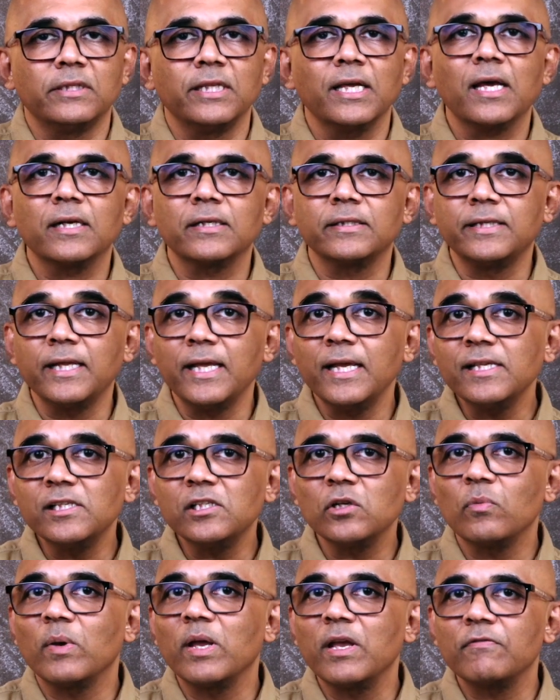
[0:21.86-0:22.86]
They are days
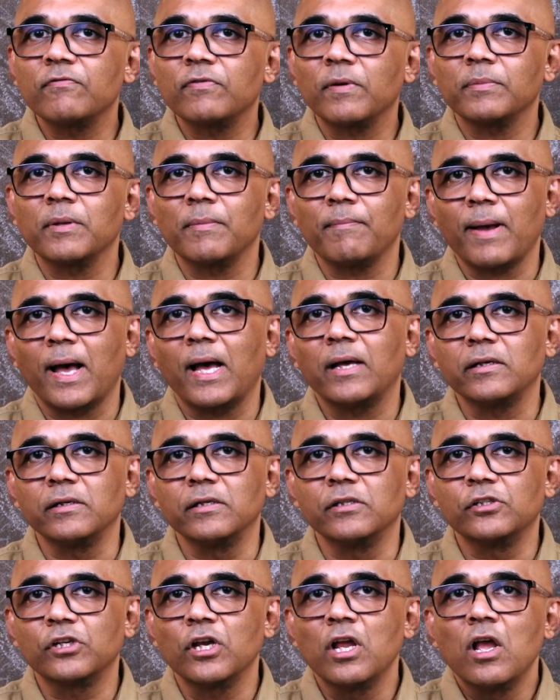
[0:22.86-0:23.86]
away from the
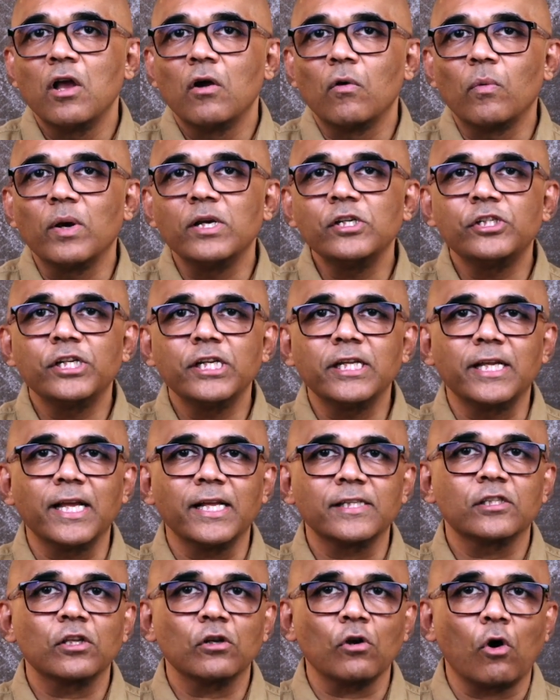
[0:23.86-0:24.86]
marriage when she
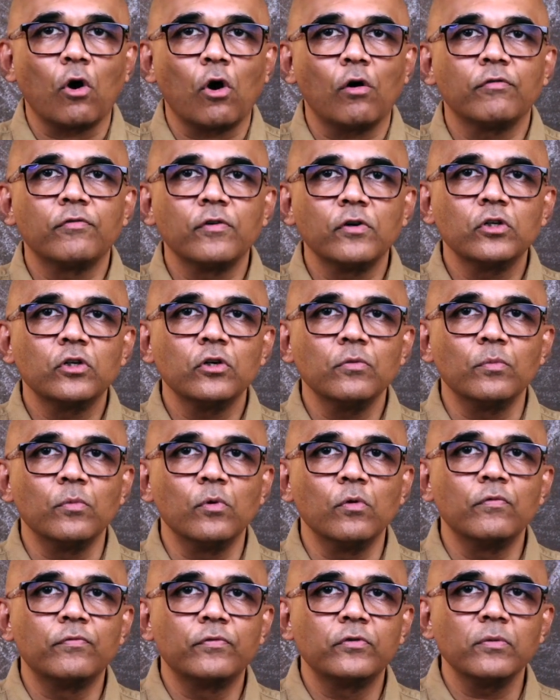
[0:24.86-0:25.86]
gets an offer to
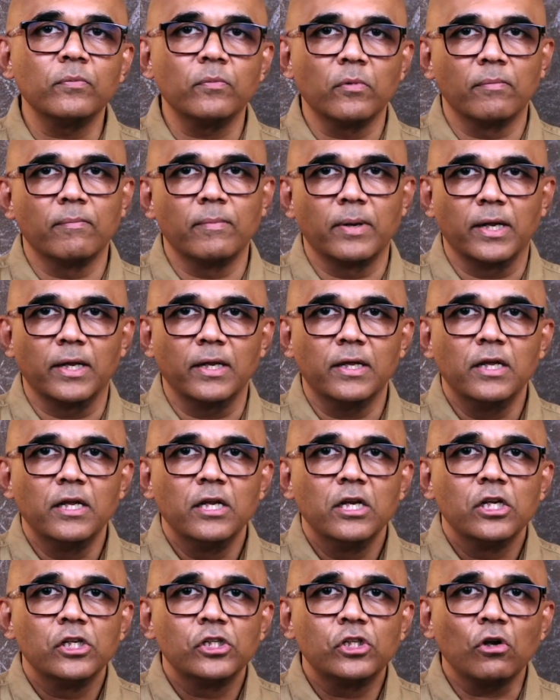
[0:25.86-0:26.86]
move to Mumbai.
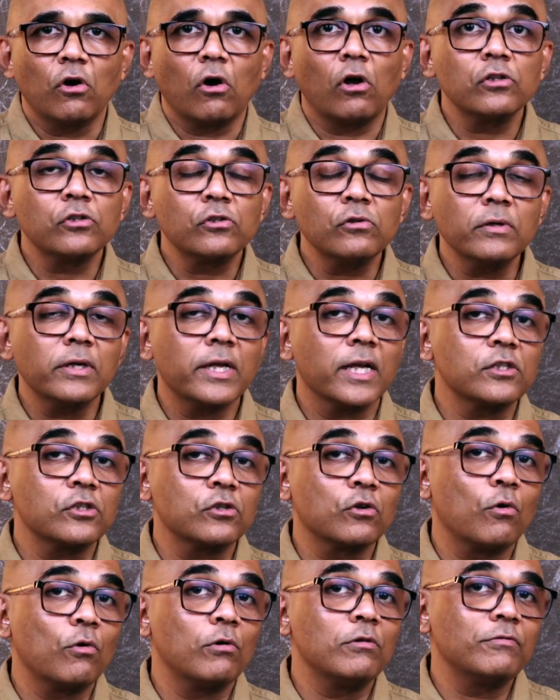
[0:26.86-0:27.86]
She also
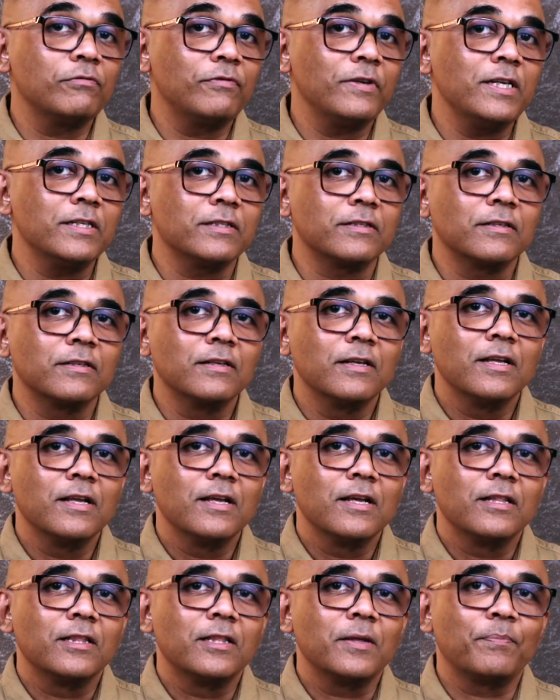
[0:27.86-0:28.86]
gets cold feet.
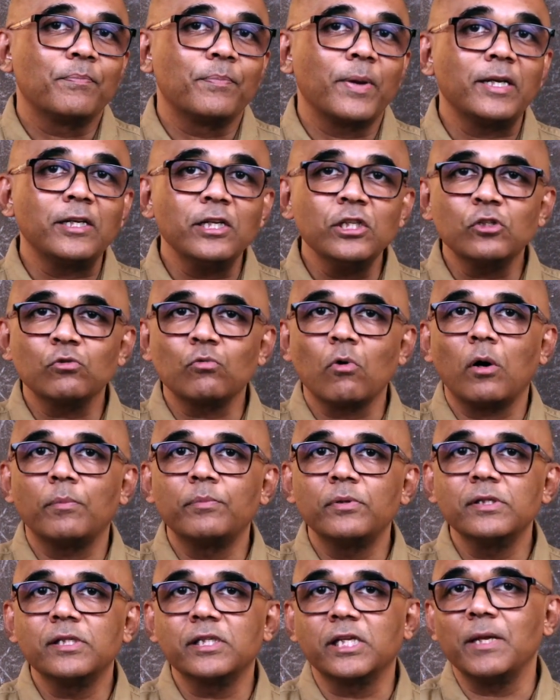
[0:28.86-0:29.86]
The petty
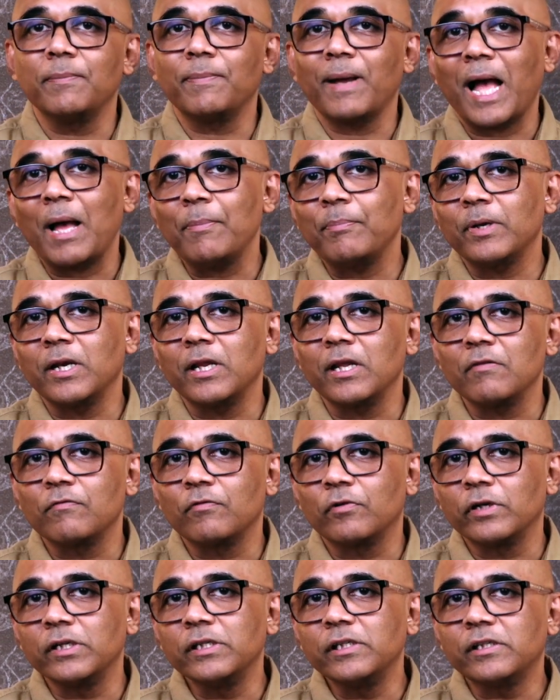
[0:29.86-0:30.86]
squabbles keep happening.
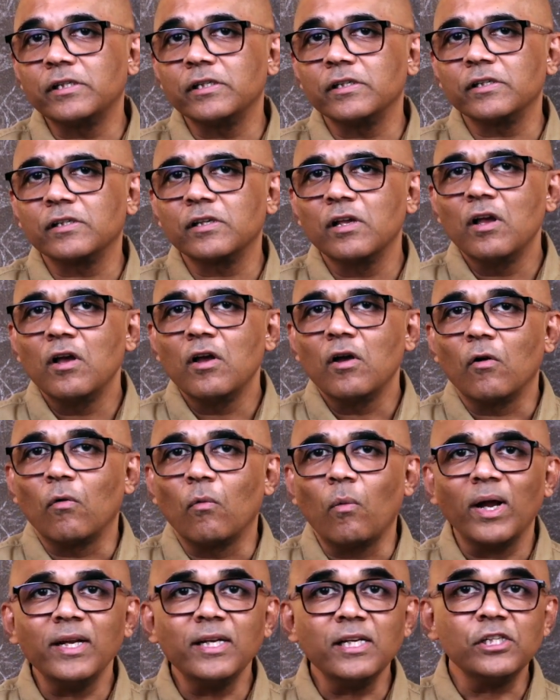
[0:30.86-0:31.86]
For instance,
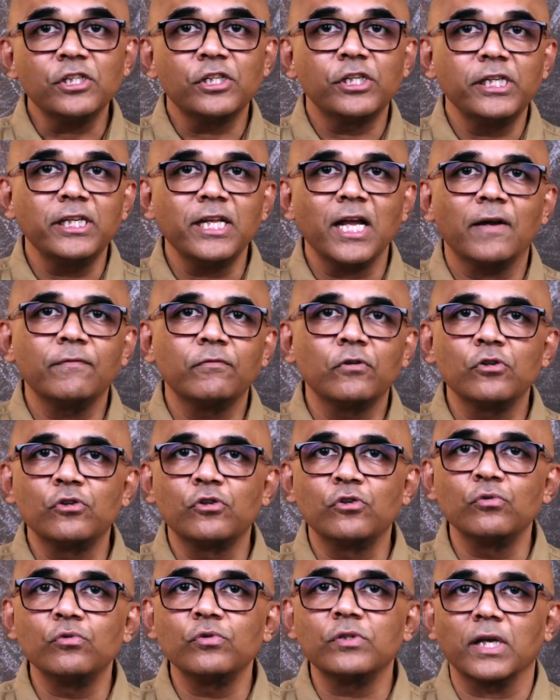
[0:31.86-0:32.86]
why does she have to
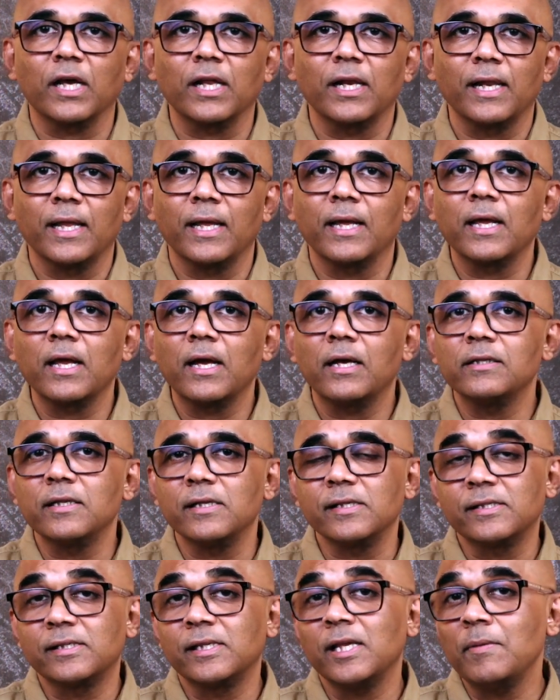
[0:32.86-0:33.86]
choose a lehenga in
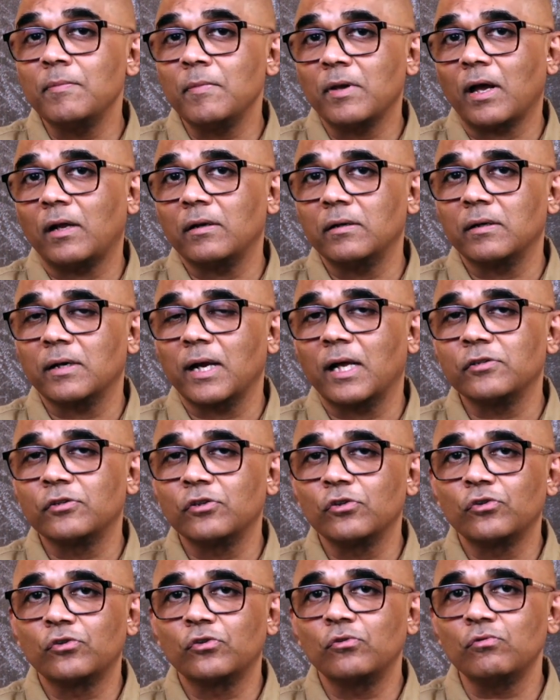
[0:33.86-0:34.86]
the same color as
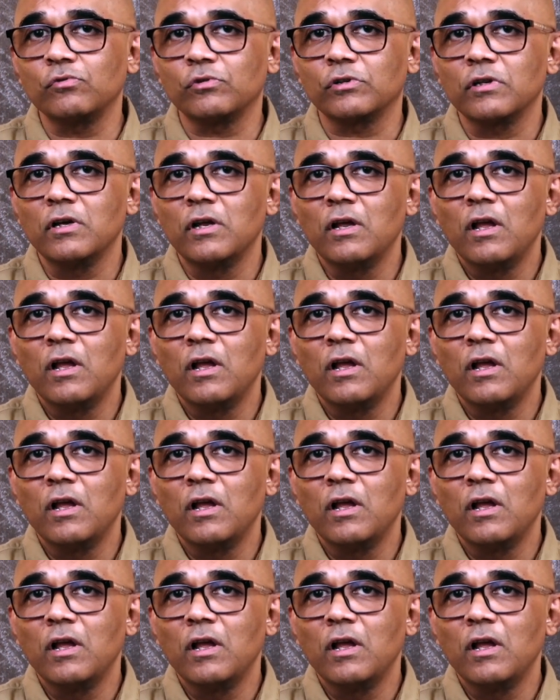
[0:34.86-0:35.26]
her suit?